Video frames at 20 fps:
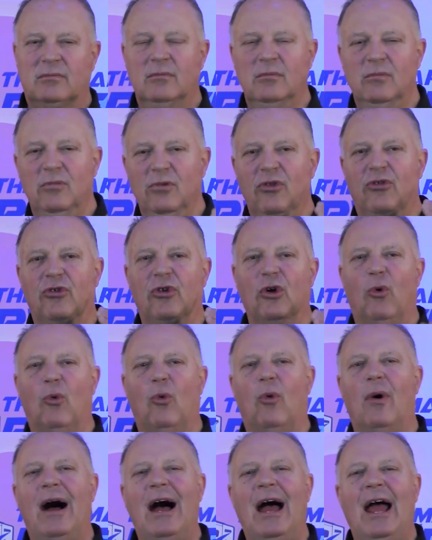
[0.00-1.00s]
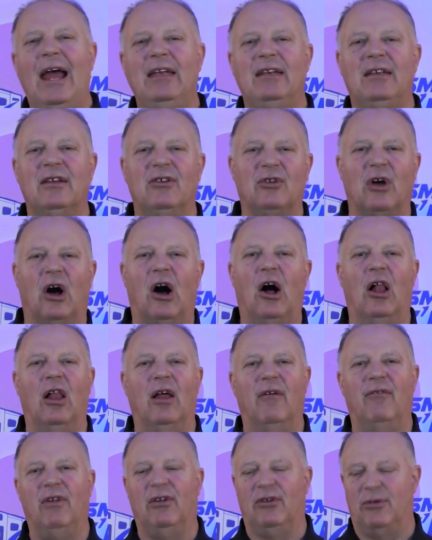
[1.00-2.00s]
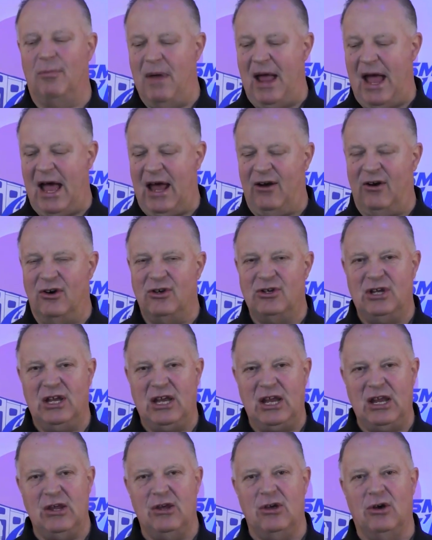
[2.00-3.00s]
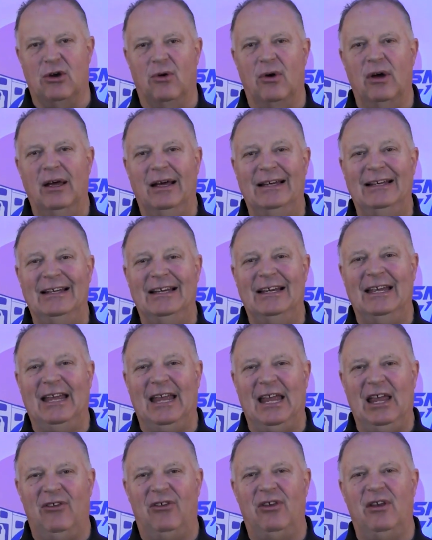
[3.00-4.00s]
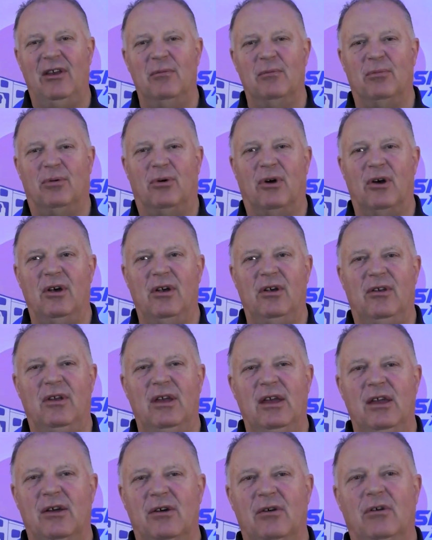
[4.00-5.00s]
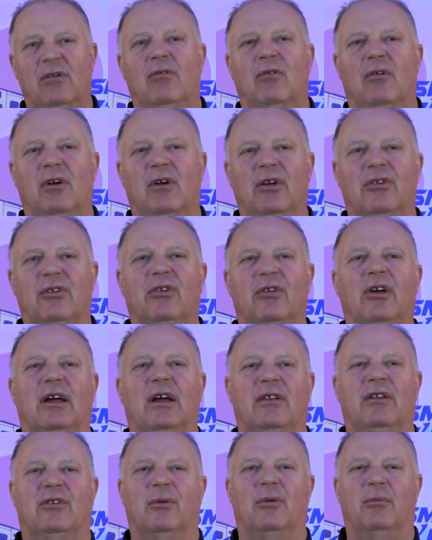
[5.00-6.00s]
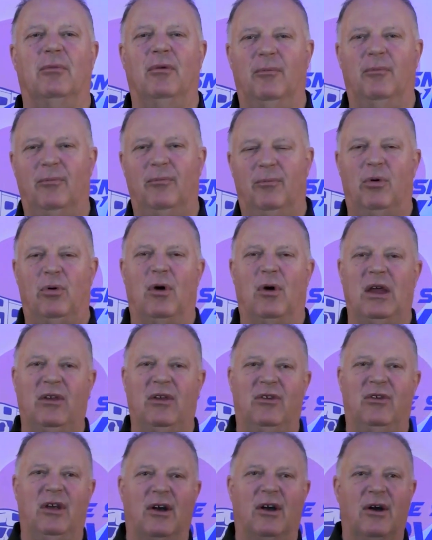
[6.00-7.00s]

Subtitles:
So why does all of this matter to you? Is it important to you? Well, let's look at some points here.